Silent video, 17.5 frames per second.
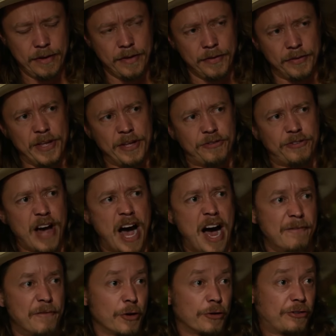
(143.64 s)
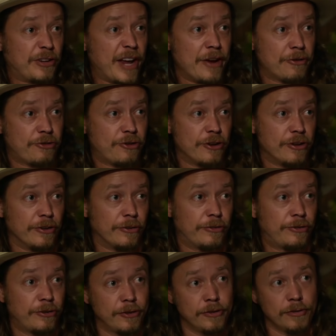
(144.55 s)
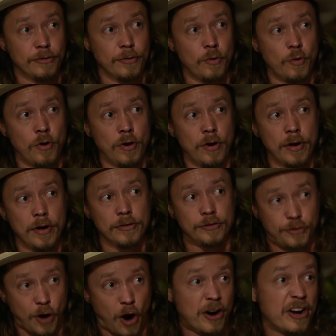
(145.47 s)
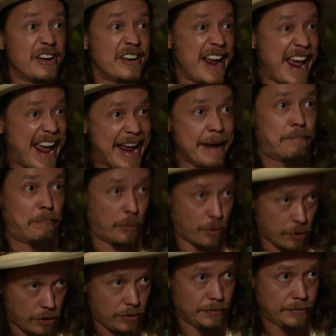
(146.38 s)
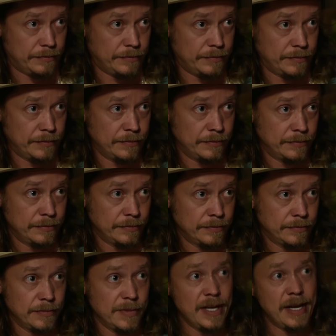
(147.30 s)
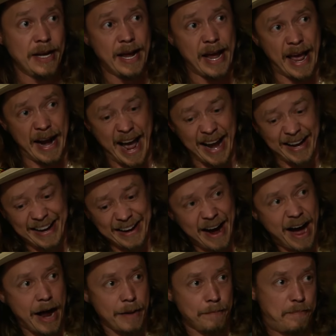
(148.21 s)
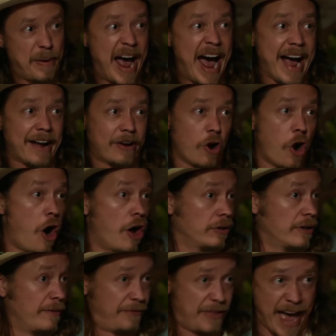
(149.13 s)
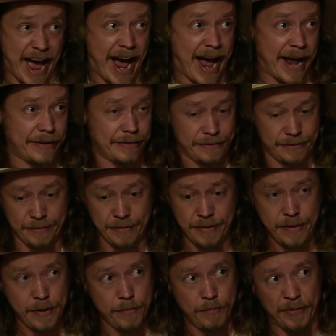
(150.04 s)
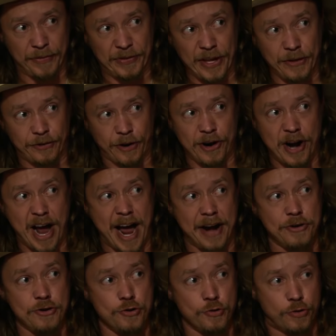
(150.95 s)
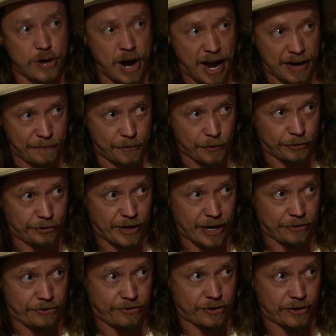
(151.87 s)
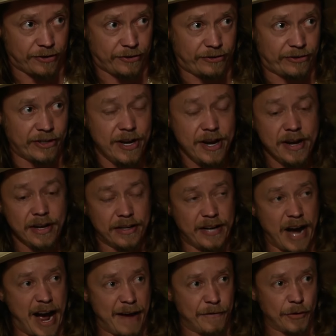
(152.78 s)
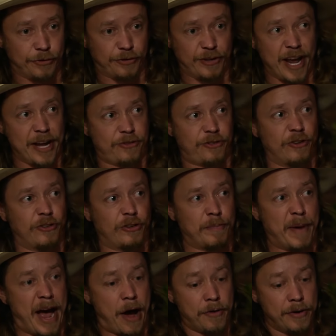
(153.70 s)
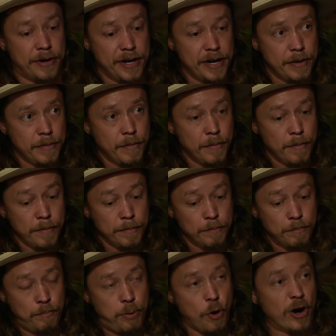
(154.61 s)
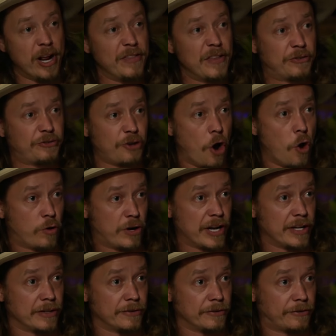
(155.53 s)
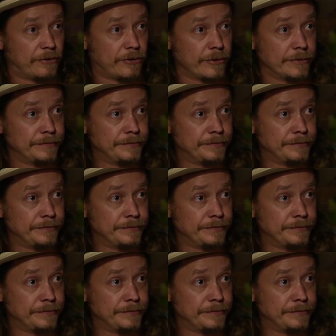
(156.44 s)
these conversations started in April. And I can unpack all of that, but these are not new conversations. Conversations about putting the tokens